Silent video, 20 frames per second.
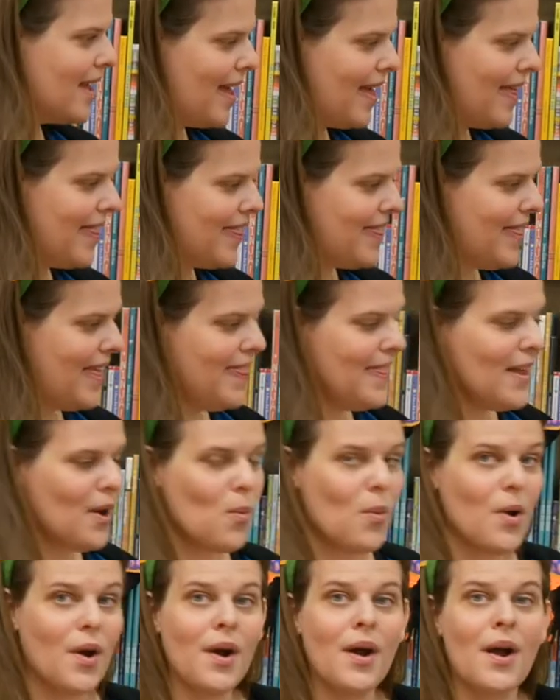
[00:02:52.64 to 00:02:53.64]
And then
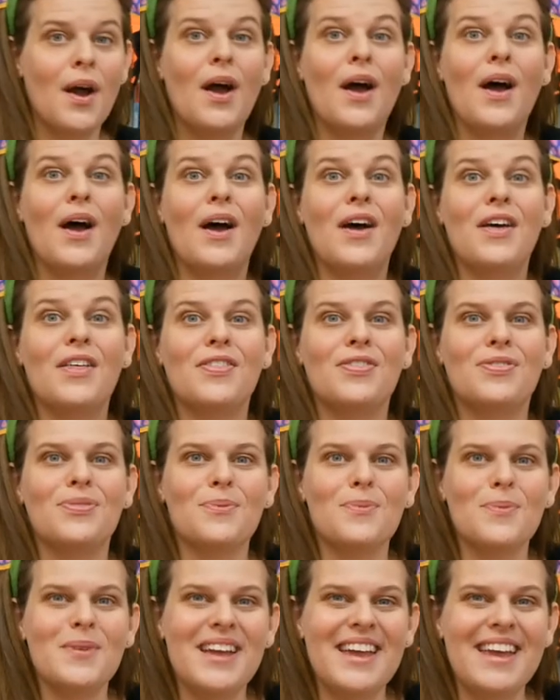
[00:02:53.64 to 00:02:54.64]
there were
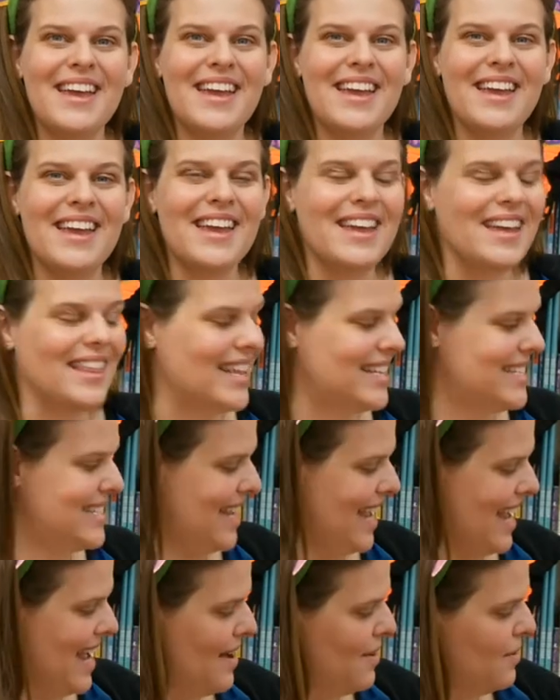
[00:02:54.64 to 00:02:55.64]
three. Let's
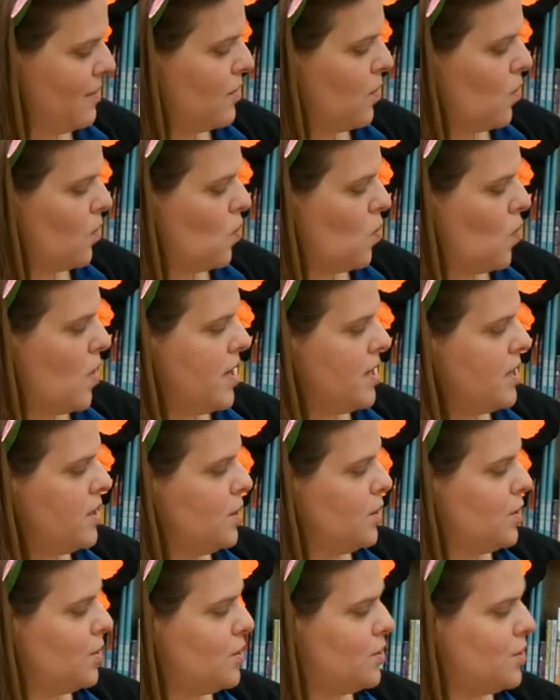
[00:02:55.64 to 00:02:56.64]
count.
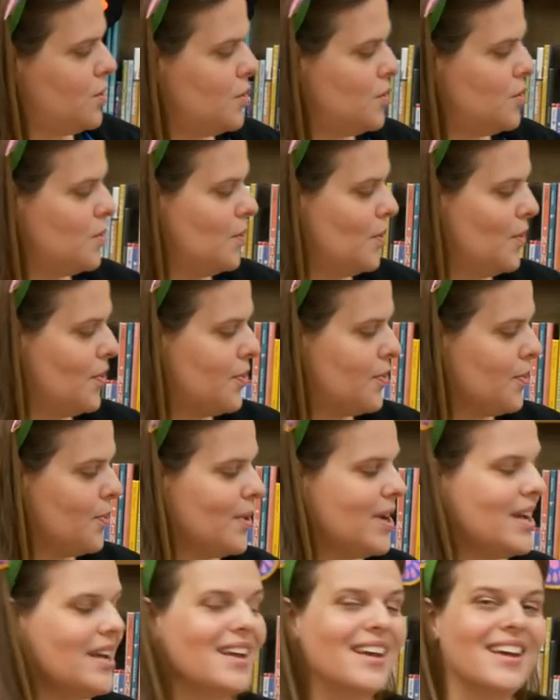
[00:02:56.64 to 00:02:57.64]
One, two,
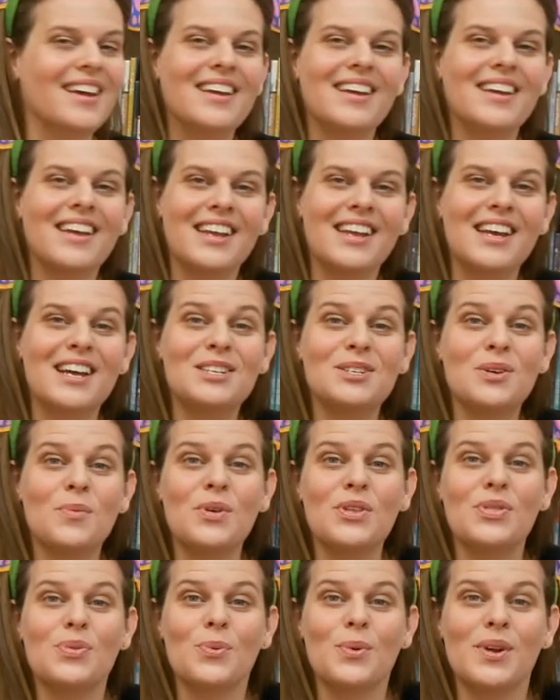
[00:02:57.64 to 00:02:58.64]
three. Can you guys show
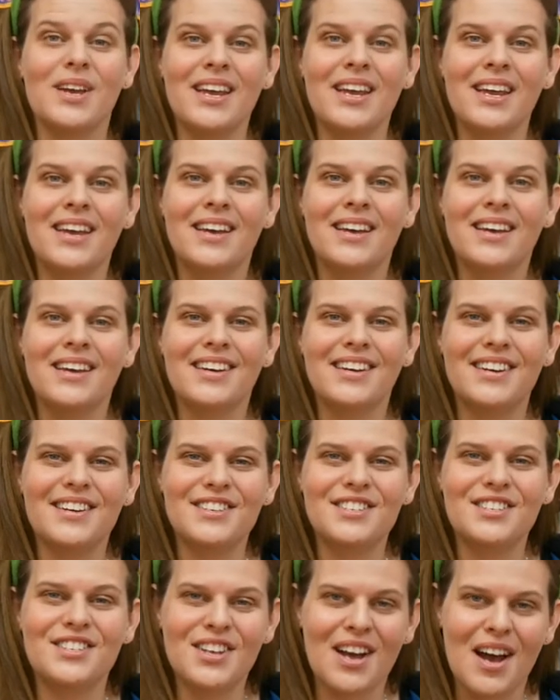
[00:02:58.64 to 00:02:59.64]
me three?
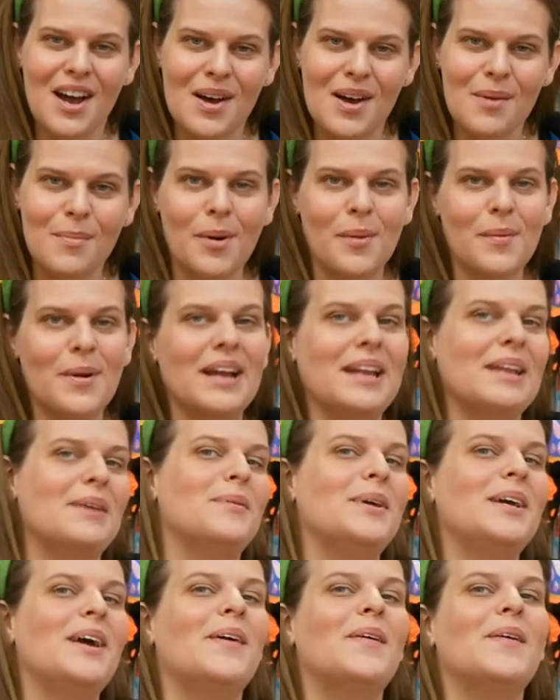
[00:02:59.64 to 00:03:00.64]
Good job. All right,
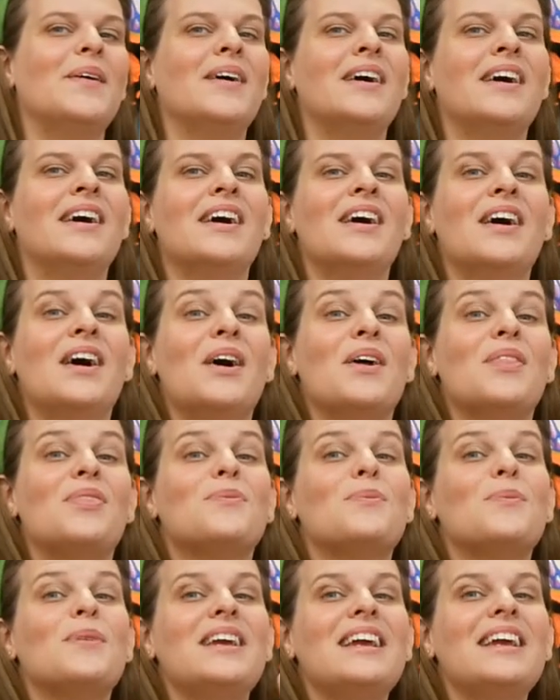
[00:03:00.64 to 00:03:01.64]
here we go.
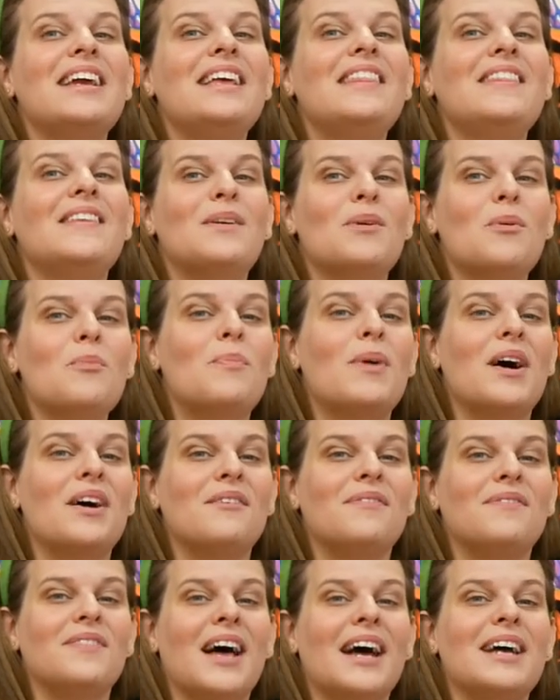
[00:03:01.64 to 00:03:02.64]
Three little
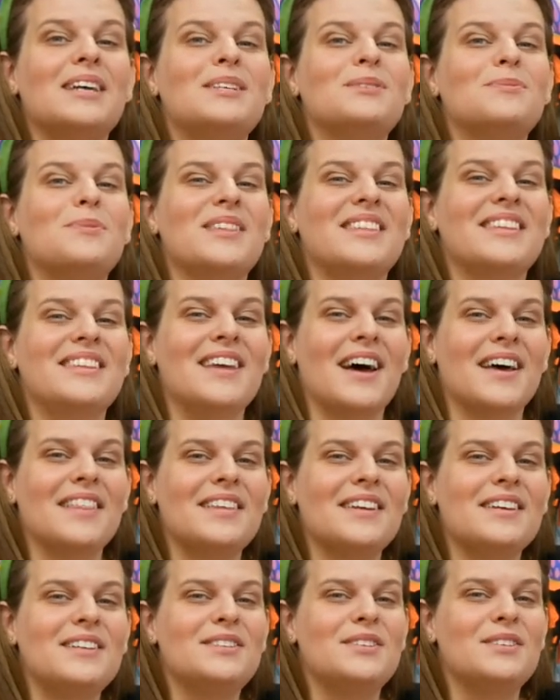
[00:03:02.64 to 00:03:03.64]
butterflies with
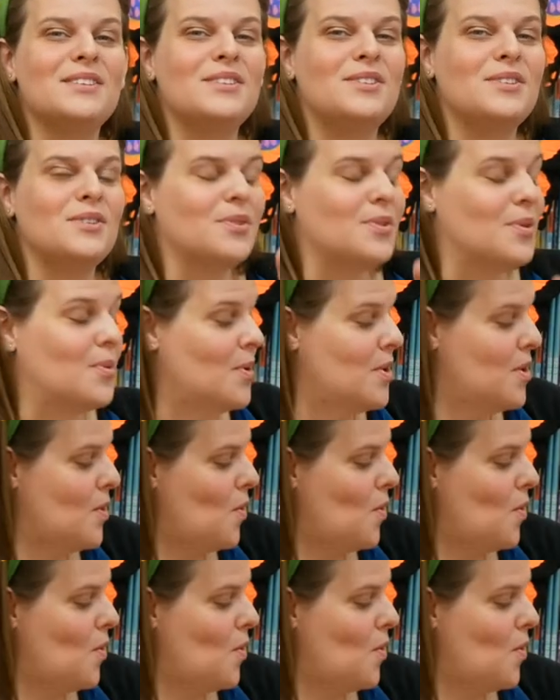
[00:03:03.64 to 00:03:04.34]
nothing to do.